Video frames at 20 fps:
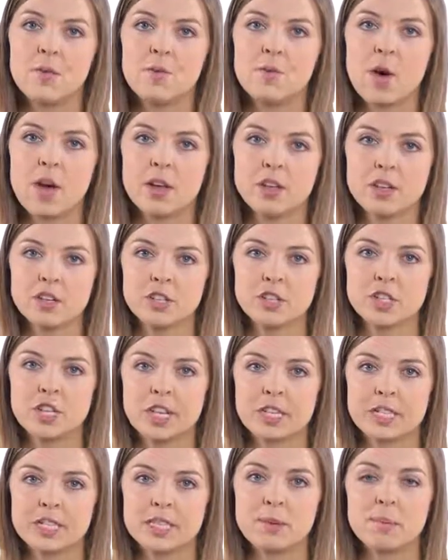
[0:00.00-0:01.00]
While your
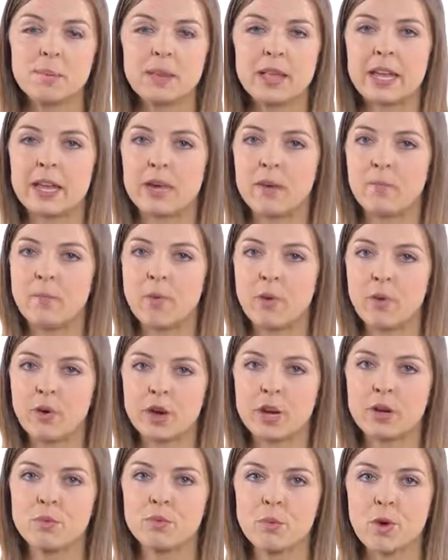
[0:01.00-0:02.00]
genes play an
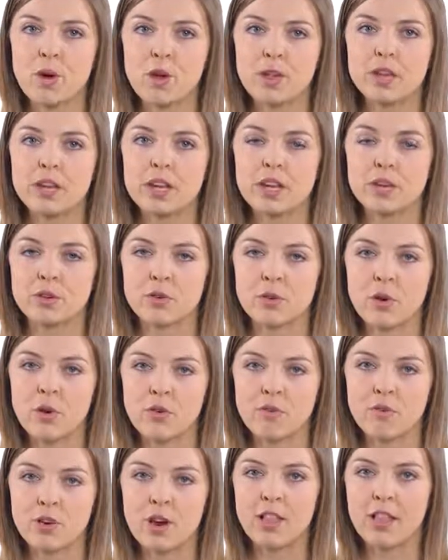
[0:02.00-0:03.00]
important role in your
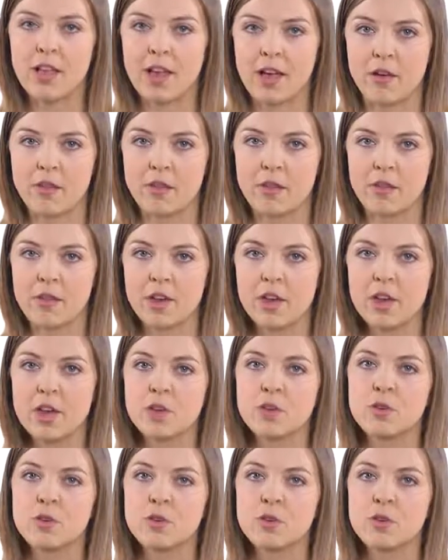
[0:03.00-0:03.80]
overall health,